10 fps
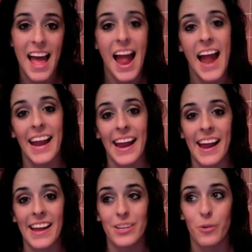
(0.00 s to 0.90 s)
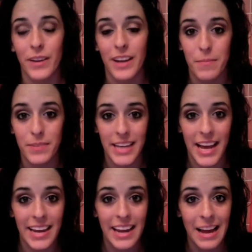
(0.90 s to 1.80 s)
and when I'm
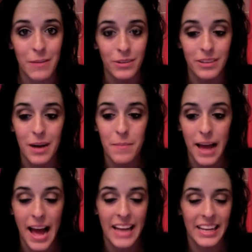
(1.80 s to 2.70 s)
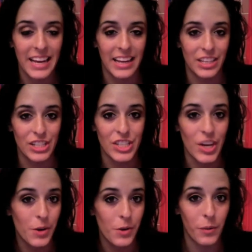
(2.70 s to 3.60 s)
done, I will come back and show
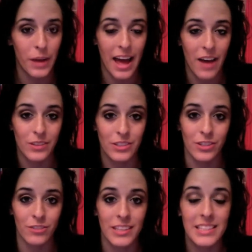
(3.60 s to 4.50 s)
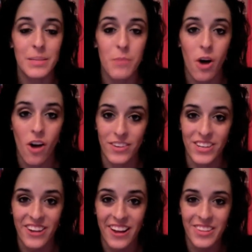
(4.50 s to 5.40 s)
you how to rinse them off and
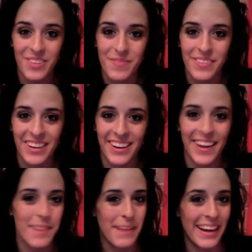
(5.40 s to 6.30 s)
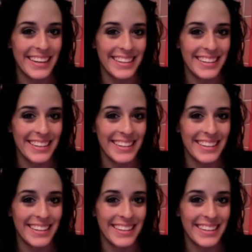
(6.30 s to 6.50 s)
dry them. Alright, bye.